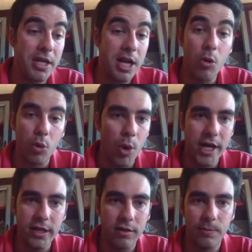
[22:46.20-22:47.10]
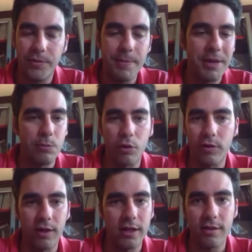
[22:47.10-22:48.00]
in our wines, they make more
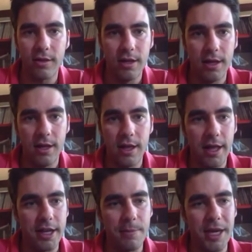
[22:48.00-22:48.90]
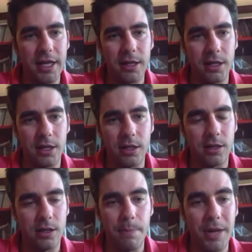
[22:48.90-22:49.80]
sense and they make
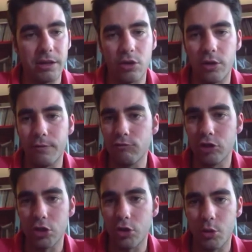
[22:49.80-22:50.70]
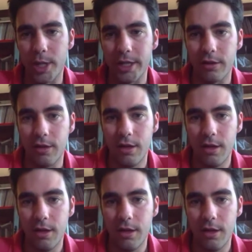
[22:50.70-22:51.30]
a better evolution on the wines.